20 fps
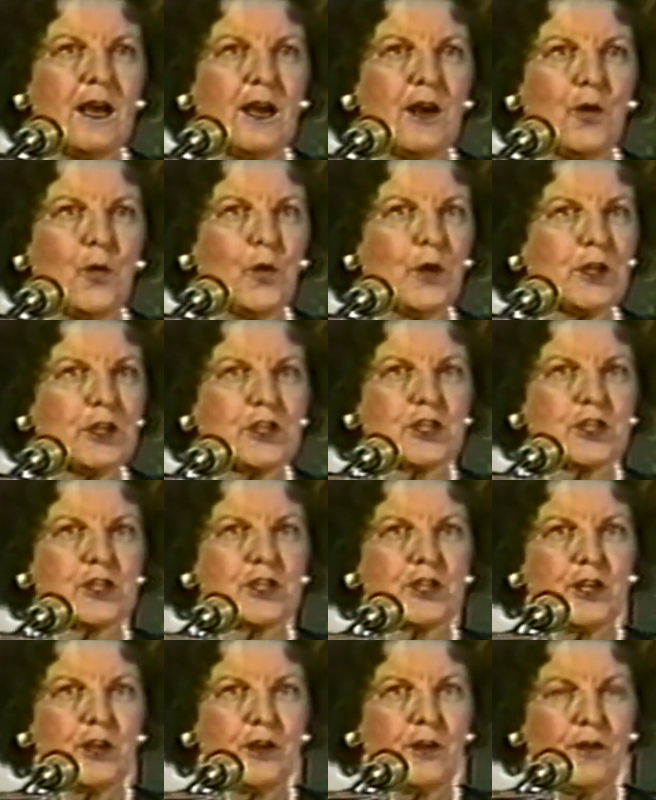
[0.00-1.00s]

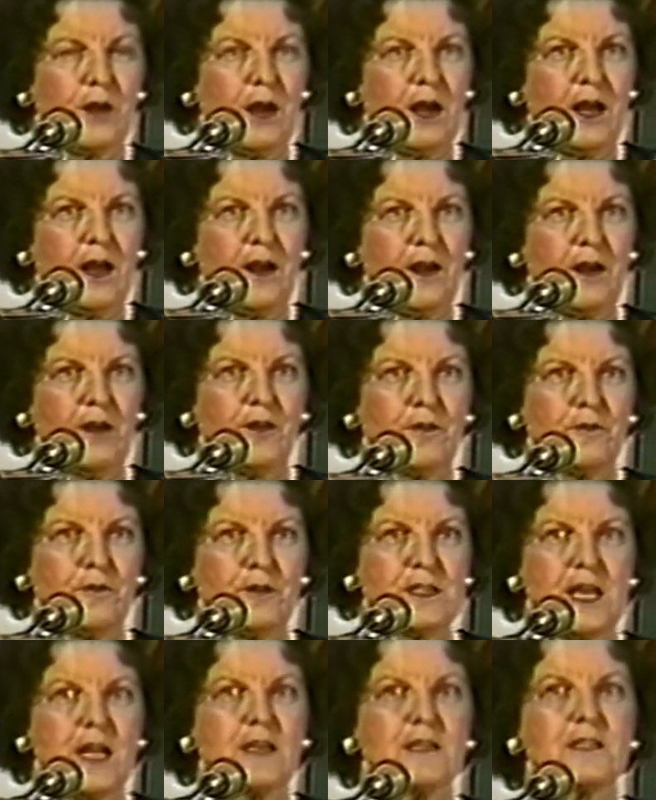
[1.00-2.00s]
which
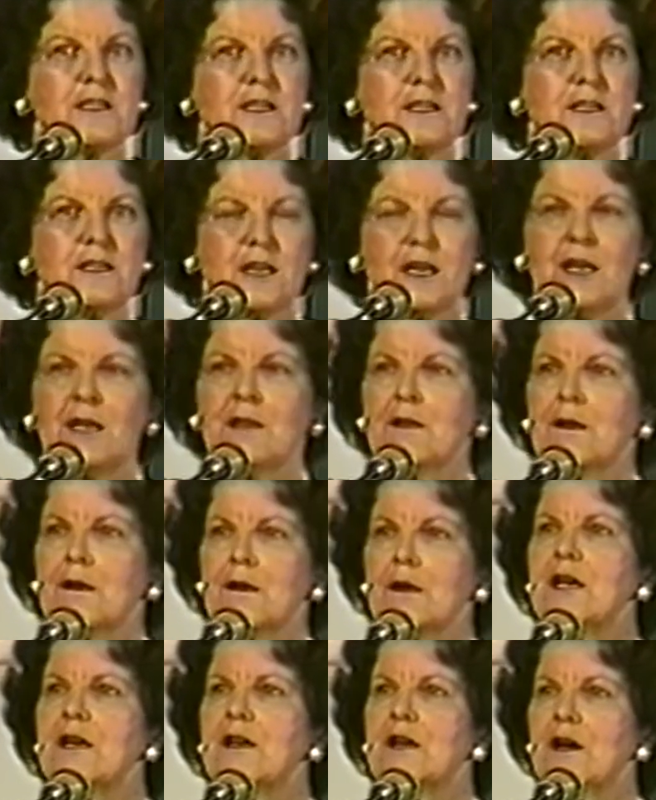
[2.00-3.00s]
resulted in the
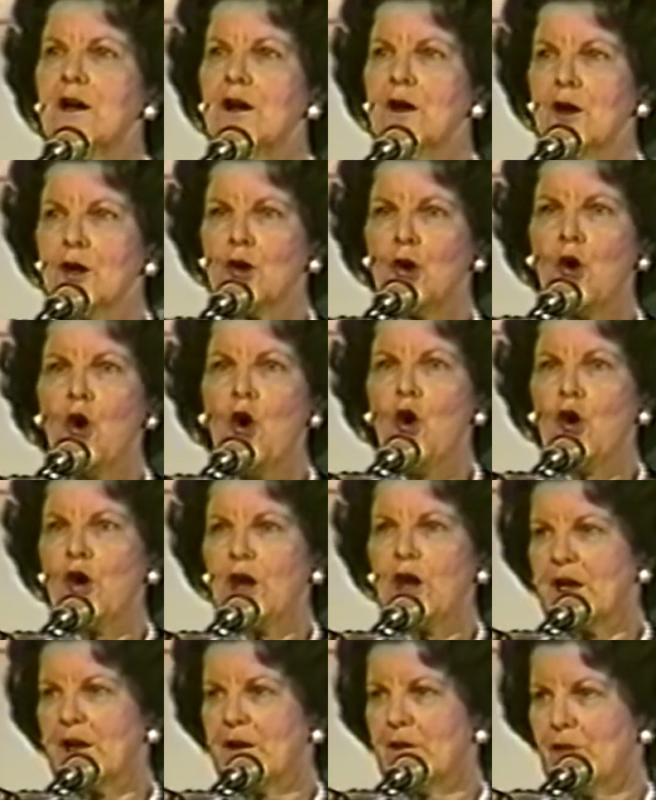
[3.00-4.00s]
leader
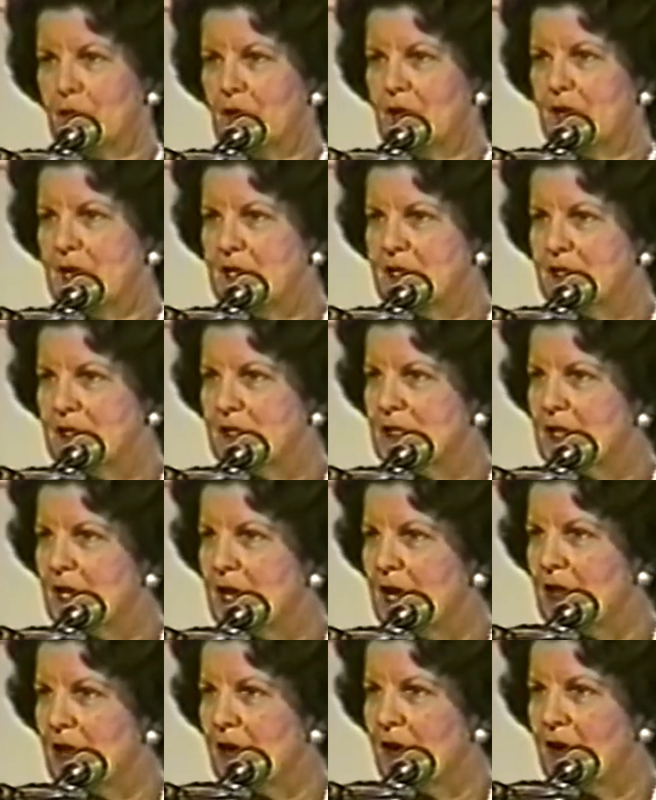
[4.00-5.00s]
calling the leaders
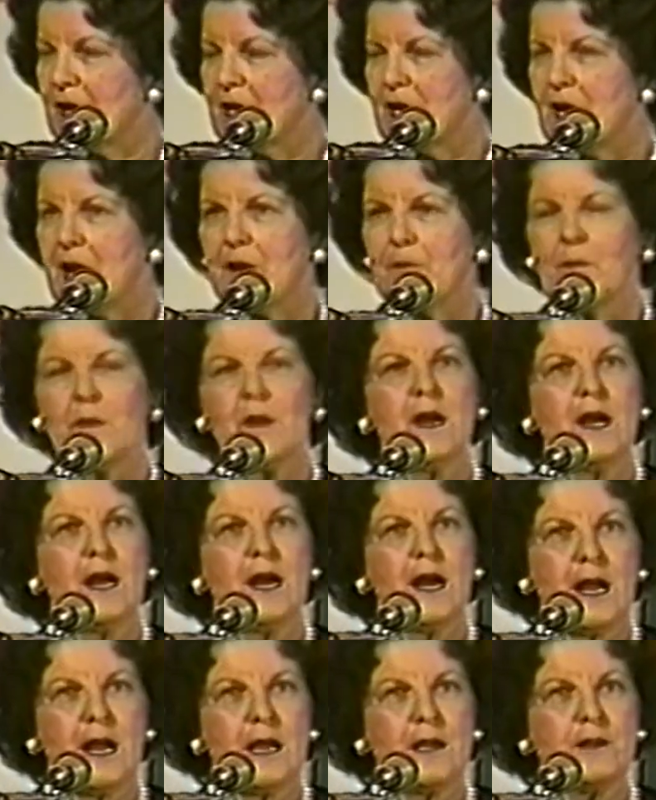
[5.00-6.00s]
together again.
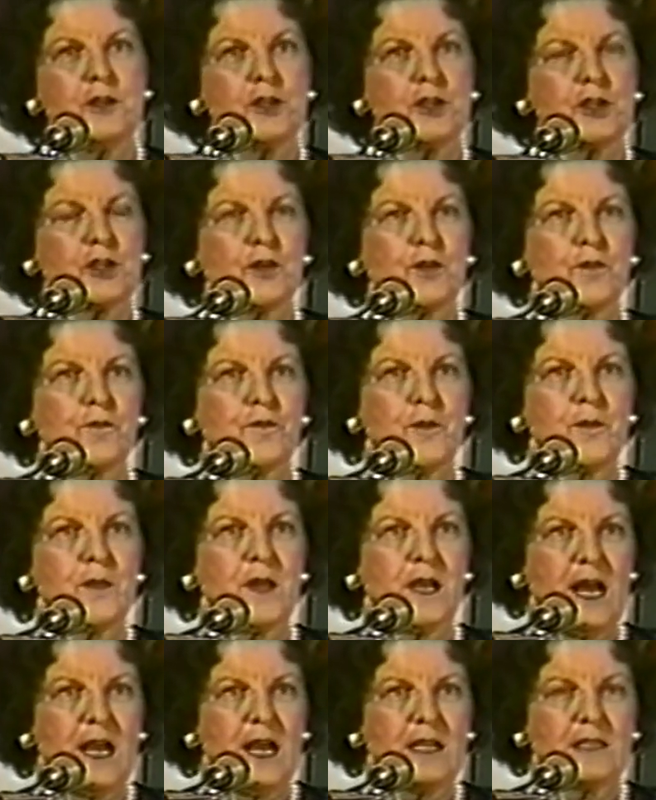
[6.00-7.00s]
I understood from the
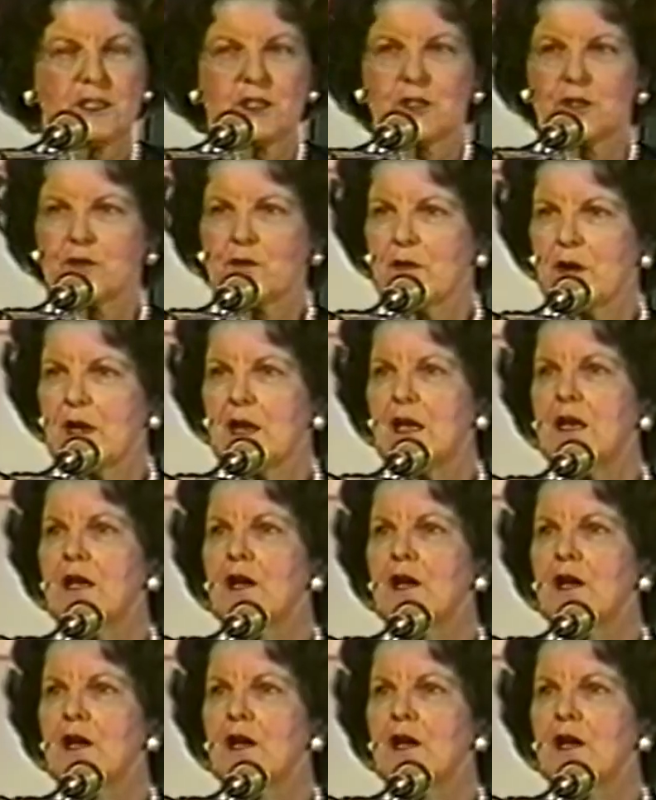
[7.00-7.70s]
last three